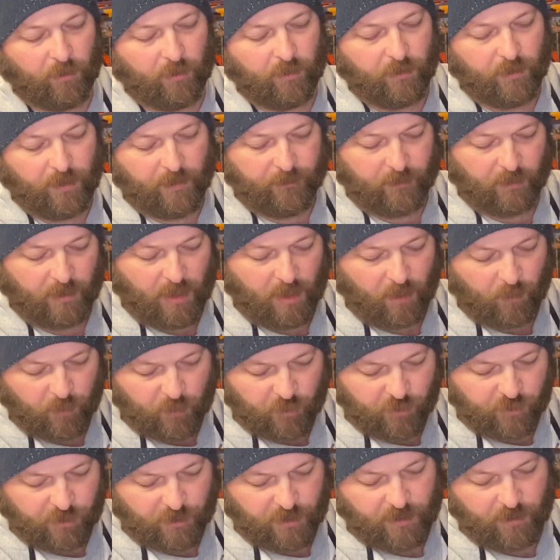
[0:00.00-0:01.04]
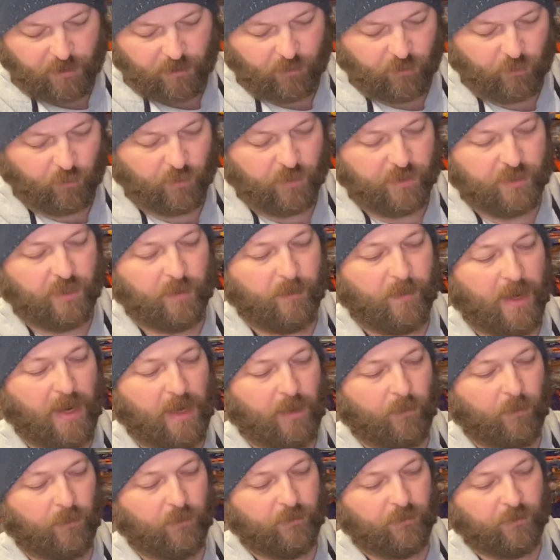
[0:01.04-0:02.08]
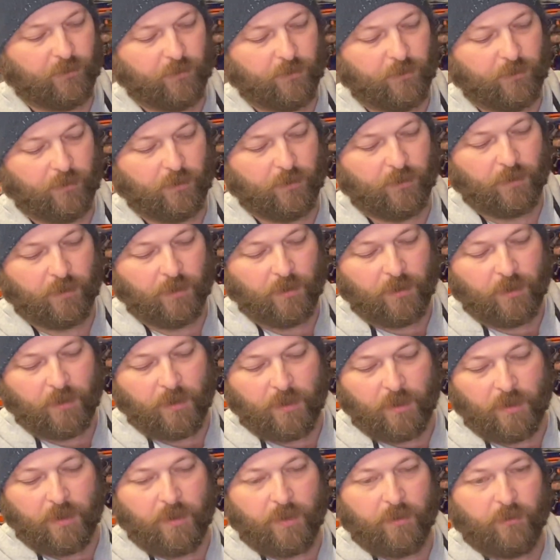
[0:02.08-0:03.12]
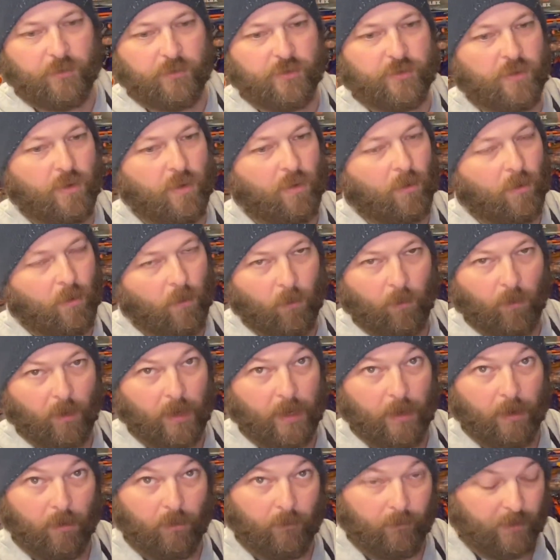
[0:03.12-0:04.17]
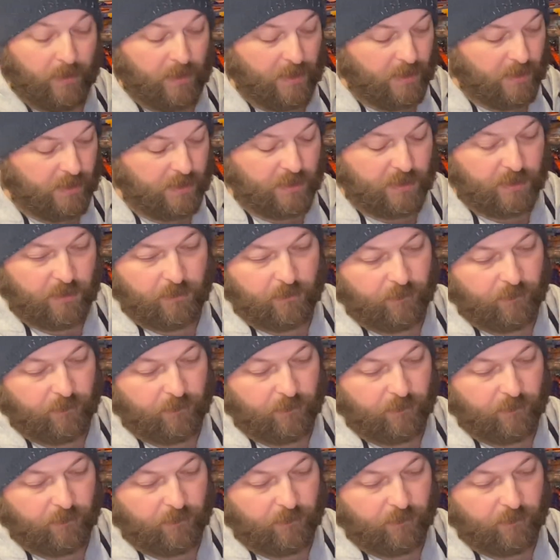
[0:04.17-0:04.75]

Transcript: You'll have to kind of push it in and twist it backwards. There's no O-ring on these.